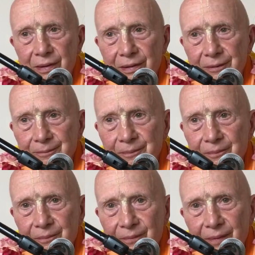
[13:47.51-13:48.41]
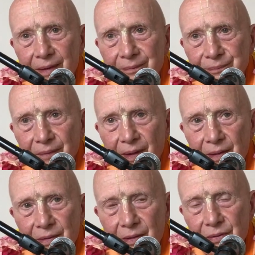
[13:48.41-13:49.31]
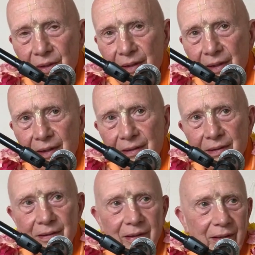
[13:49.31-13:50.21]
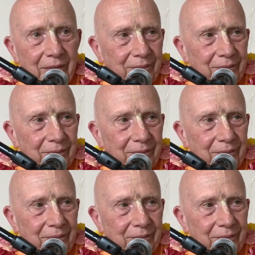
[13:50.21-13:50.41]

there. So Jagannath did that.